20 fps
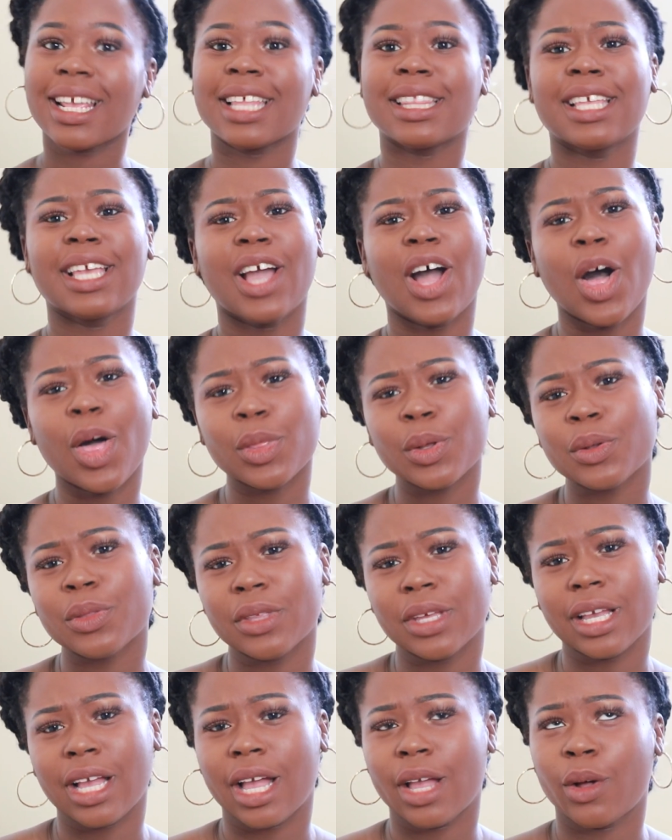The other
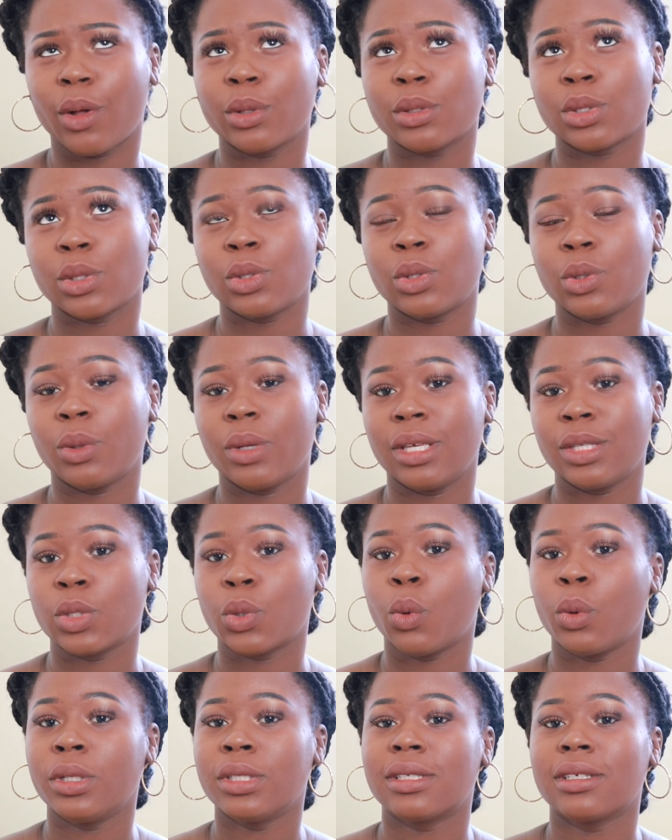thing I also do is
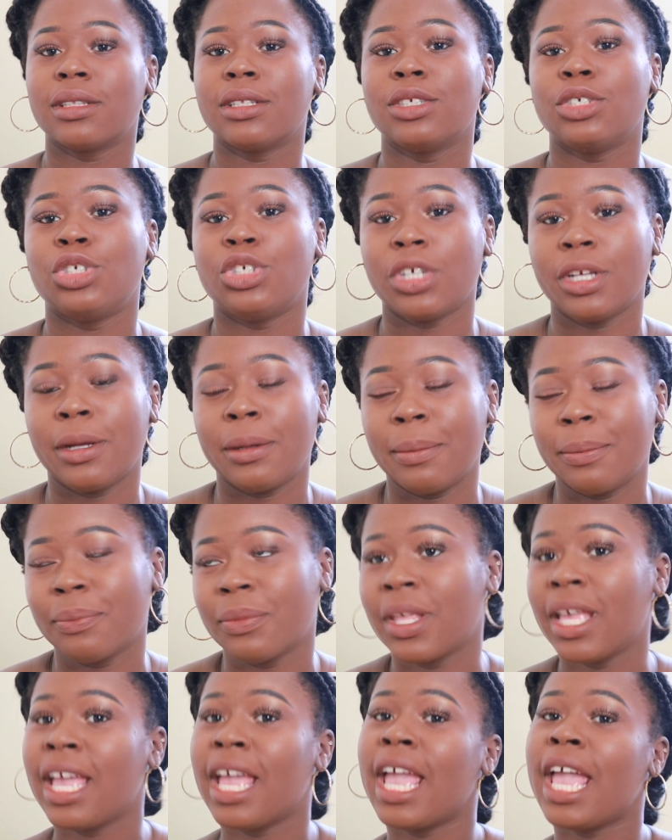going to the gym.
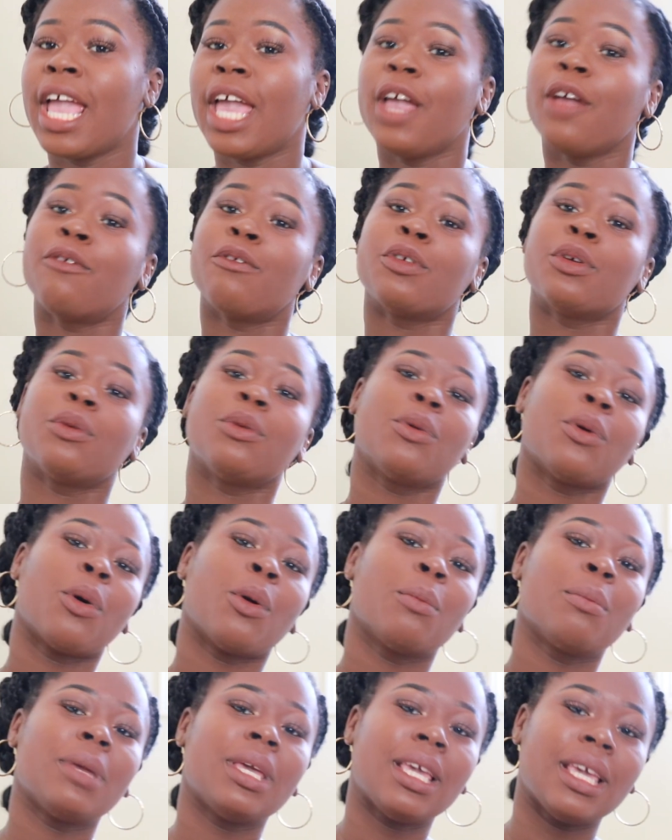If you
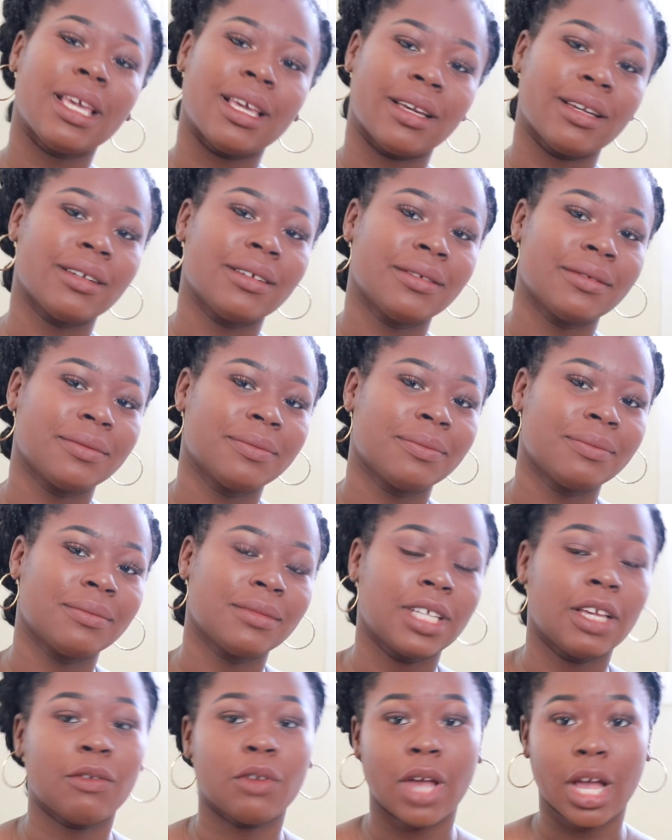know me,
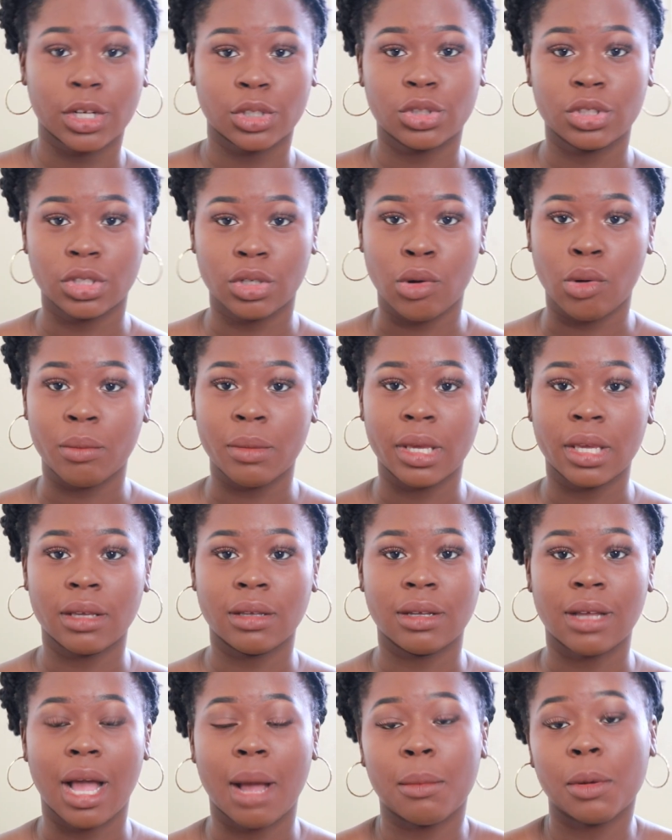if you actually know
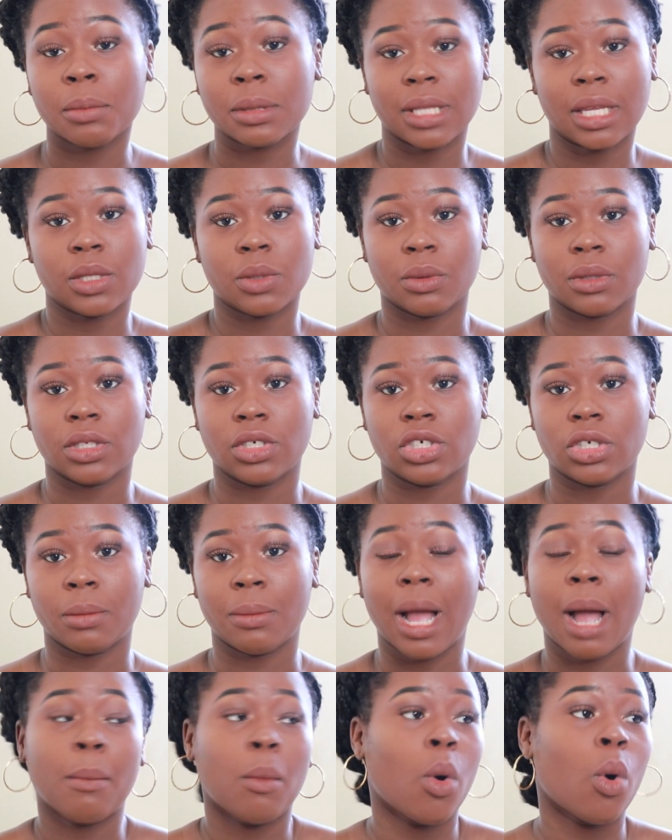me, I'm obsessed with the
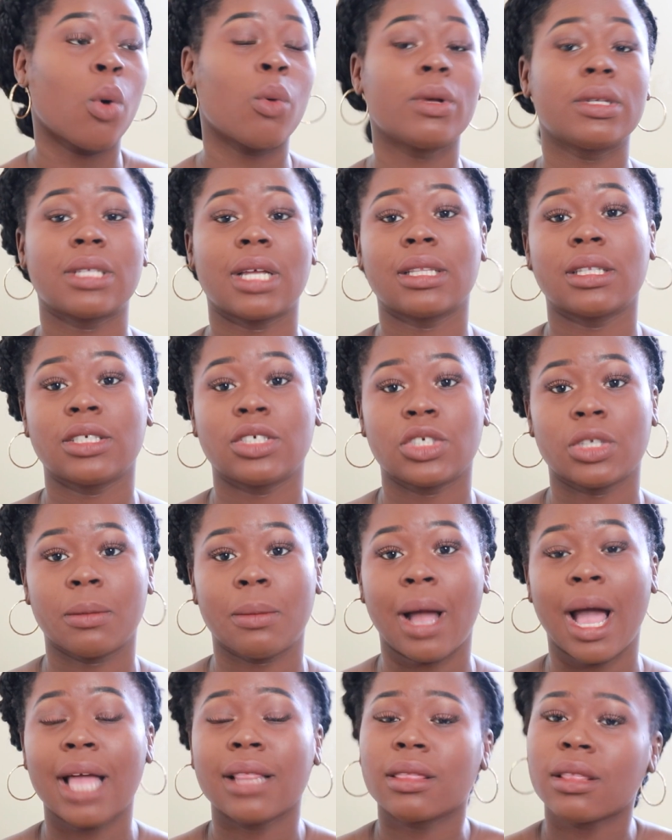gym. I'm always at the
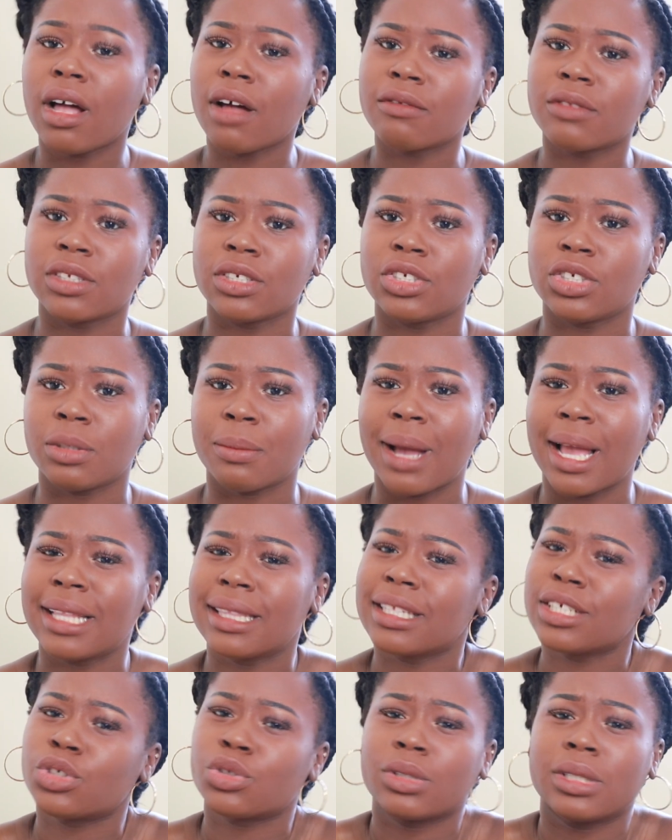gym. I love the gym. I
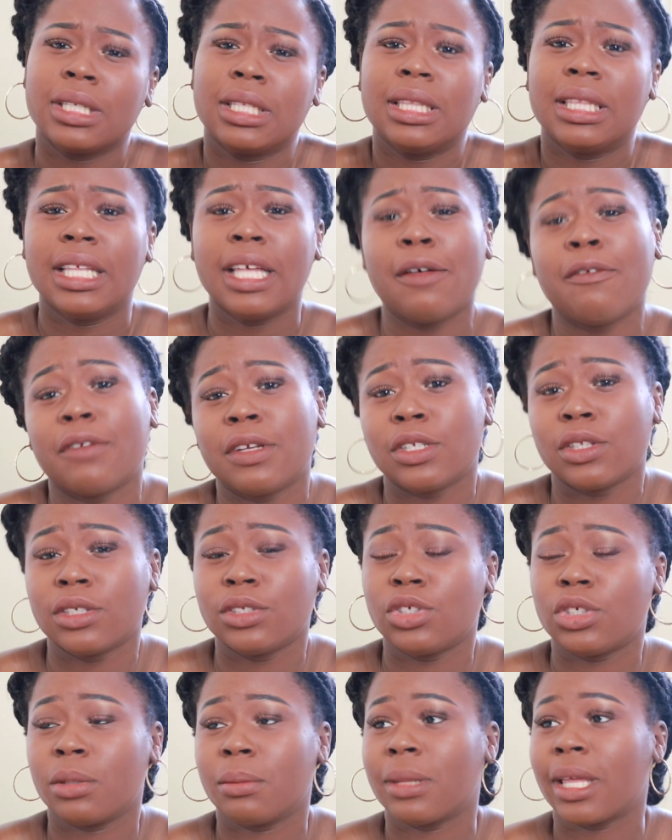literally live in the
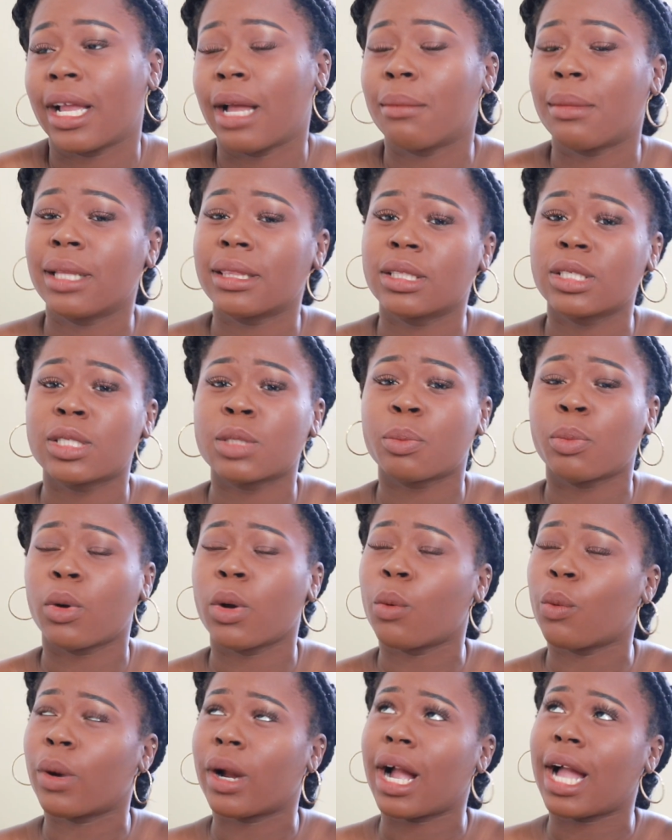gym. Like I'm at this
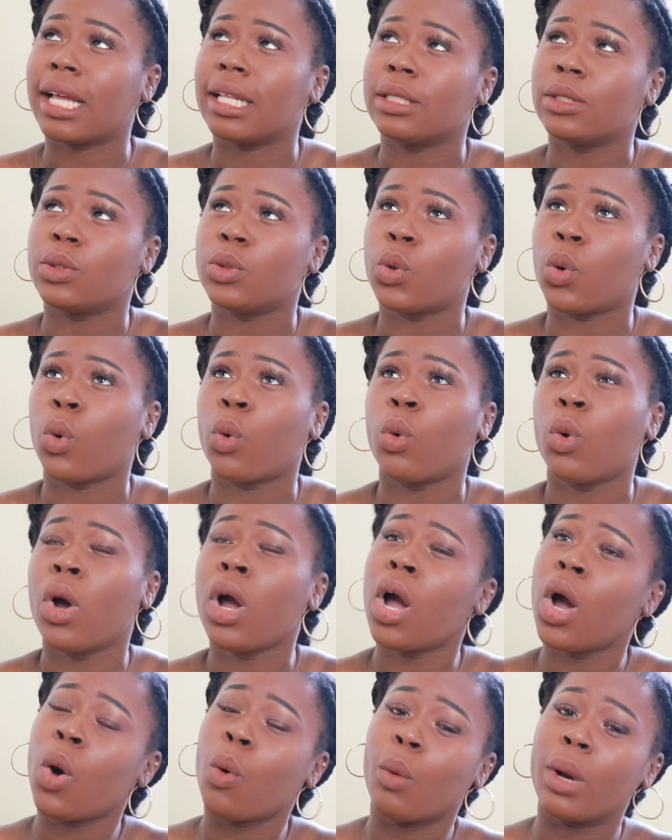point where I know
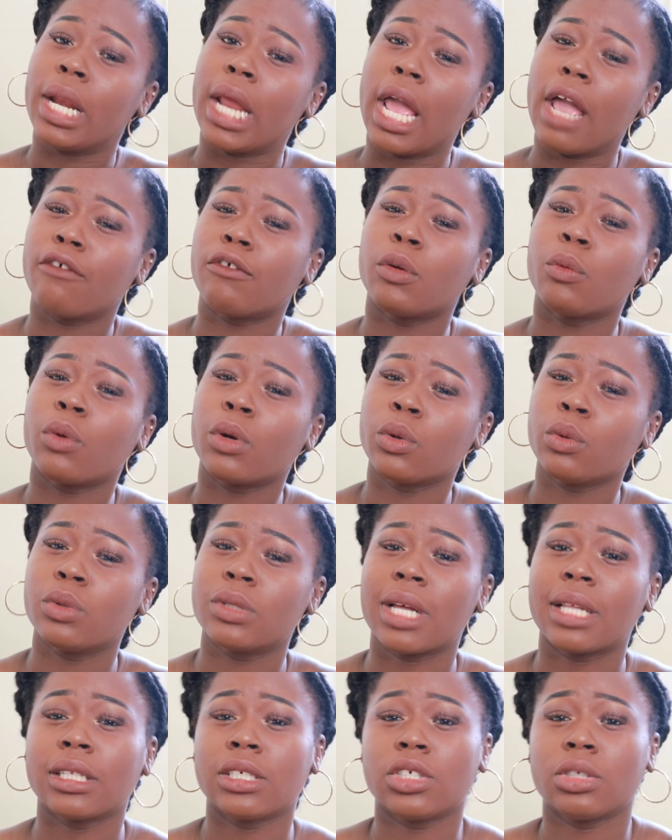when everyone
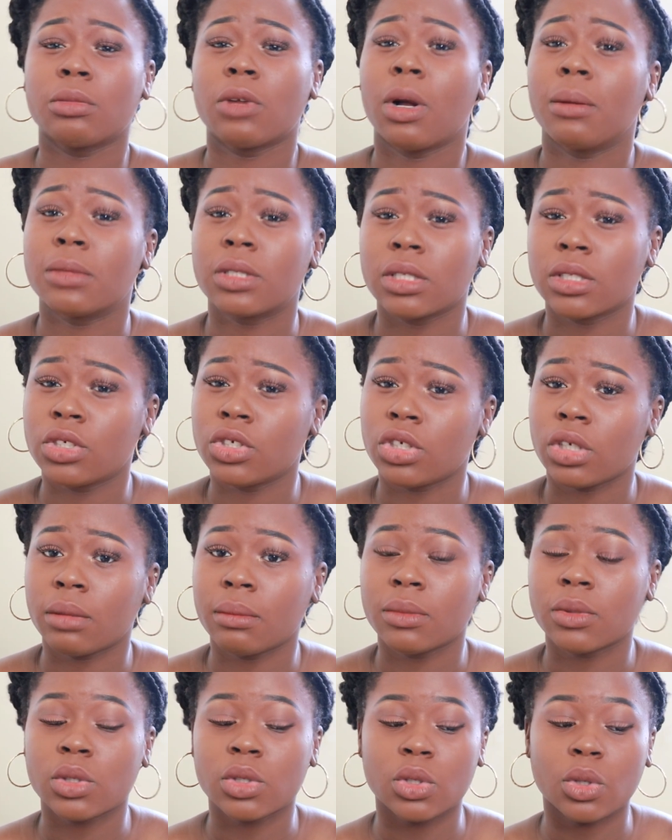who's at the gym comes to the gym.
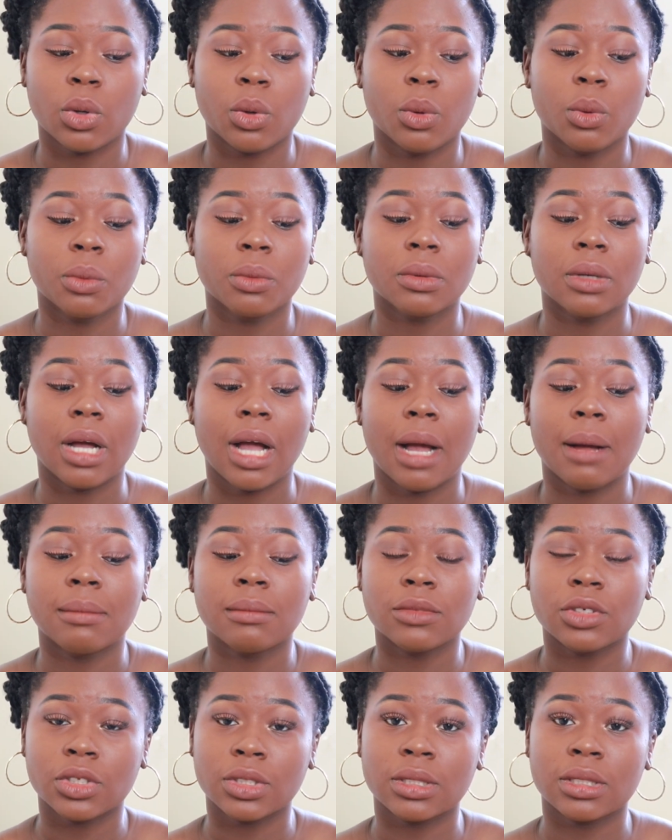So
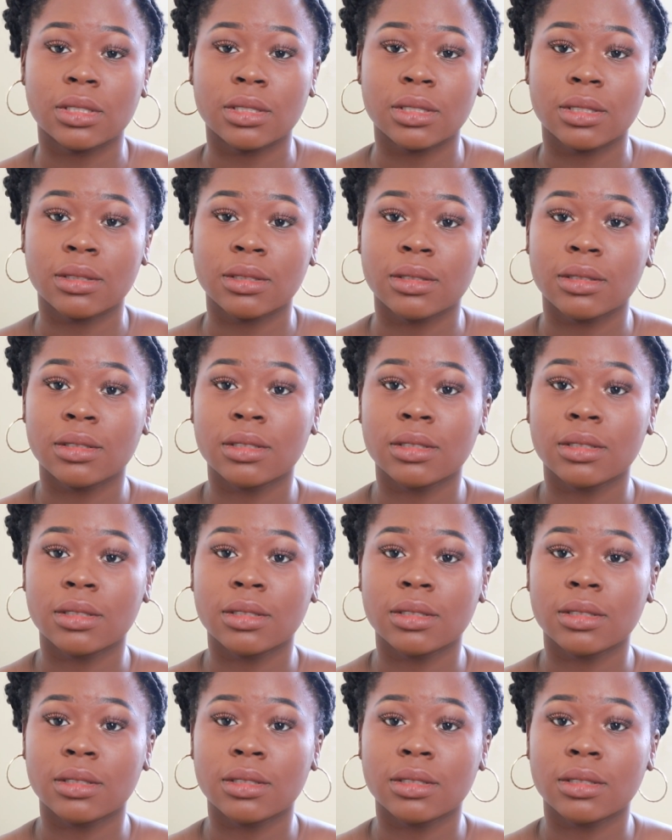I'm just